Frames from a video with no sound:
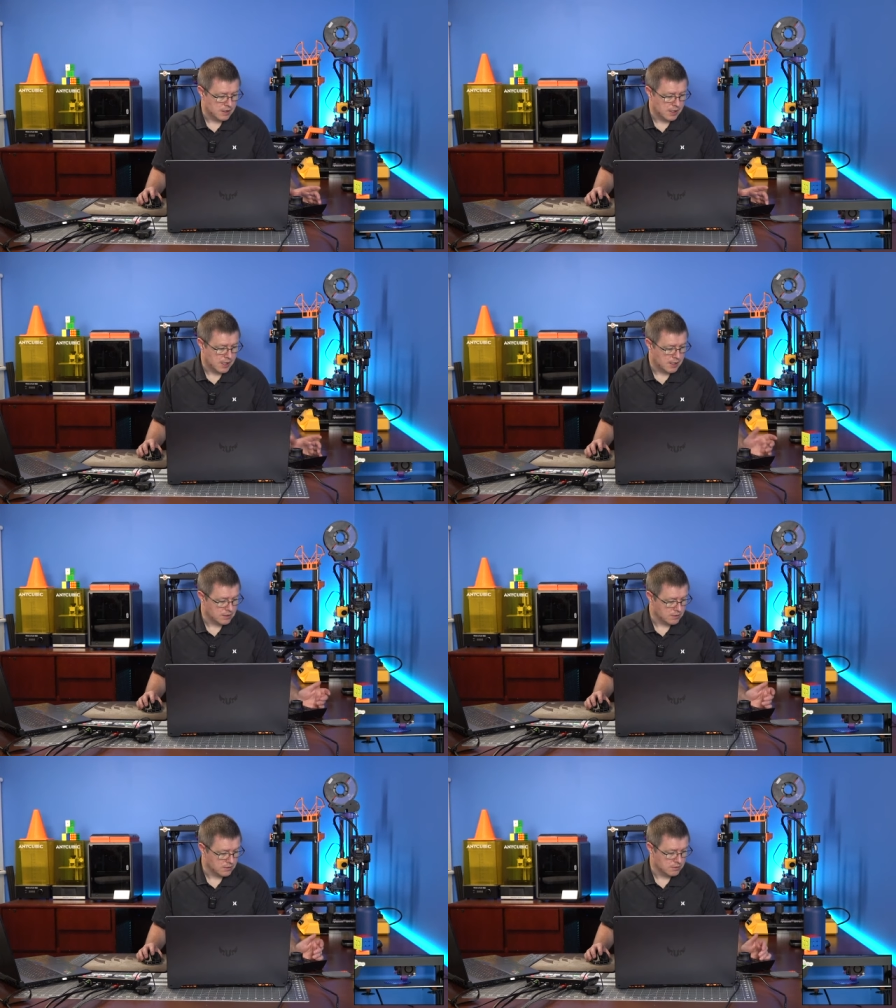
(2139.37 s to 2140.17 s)

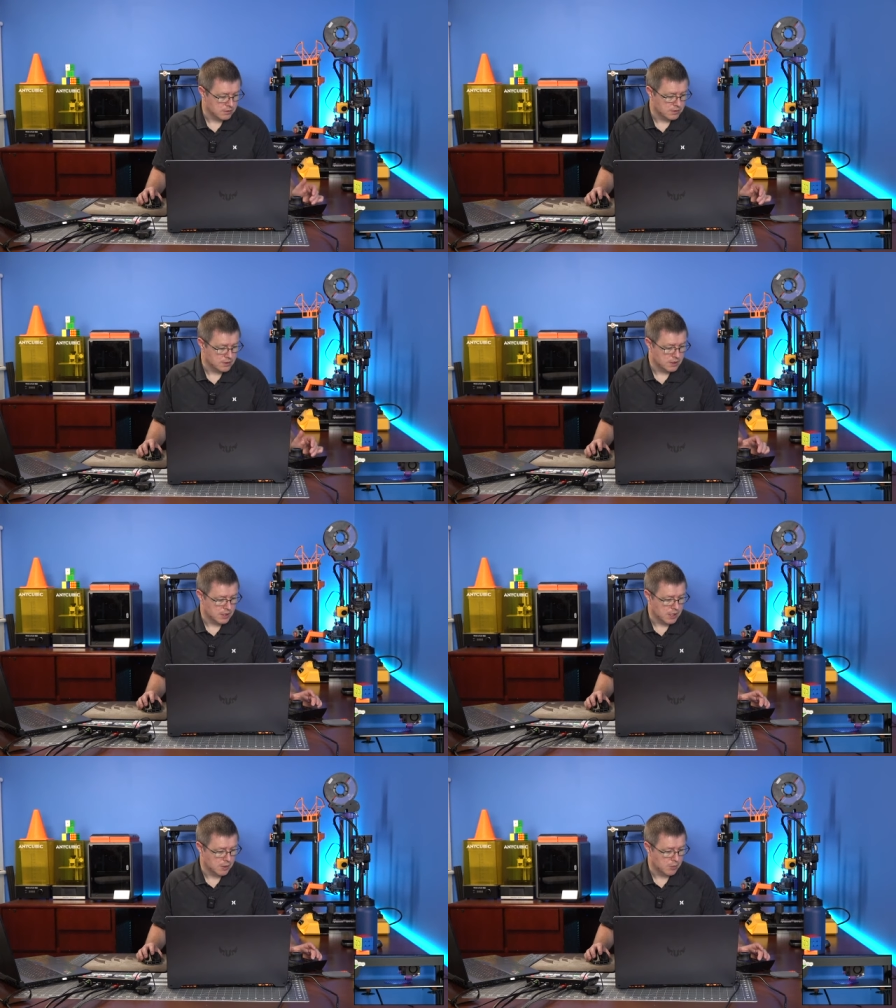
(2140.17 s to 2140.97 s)
Cancel.
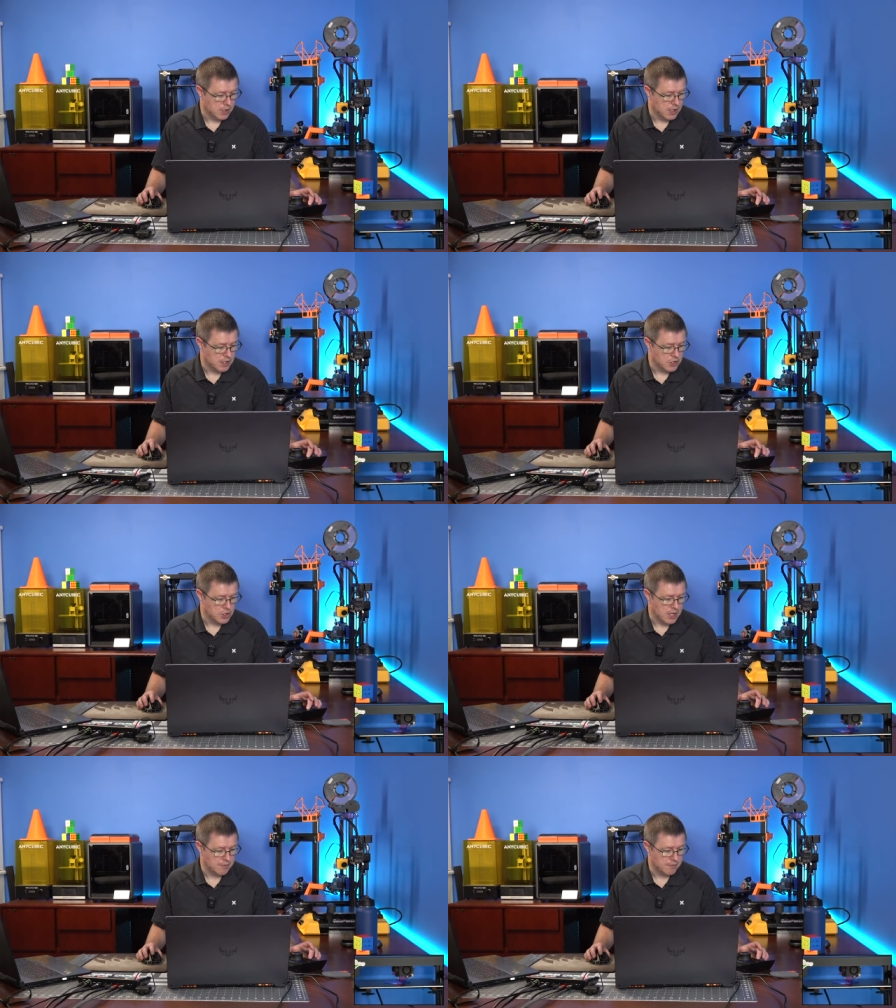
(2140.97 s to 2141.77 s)
I want
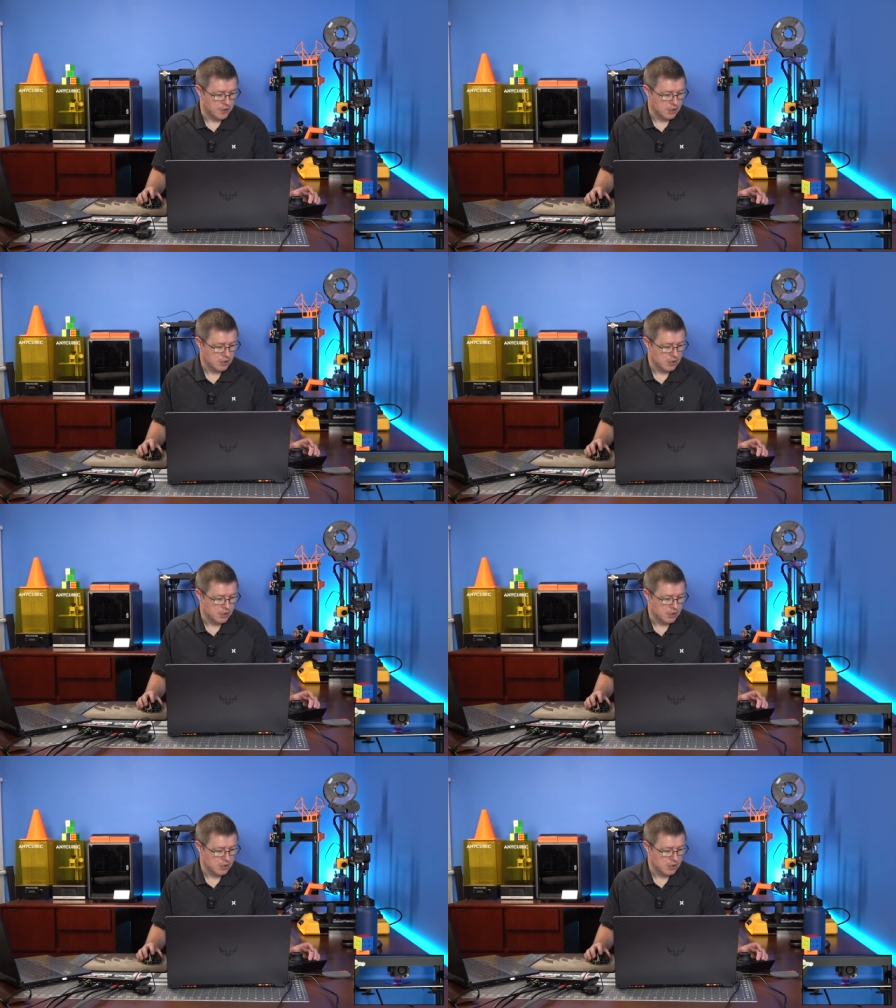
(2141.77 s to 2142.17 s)
chamfer.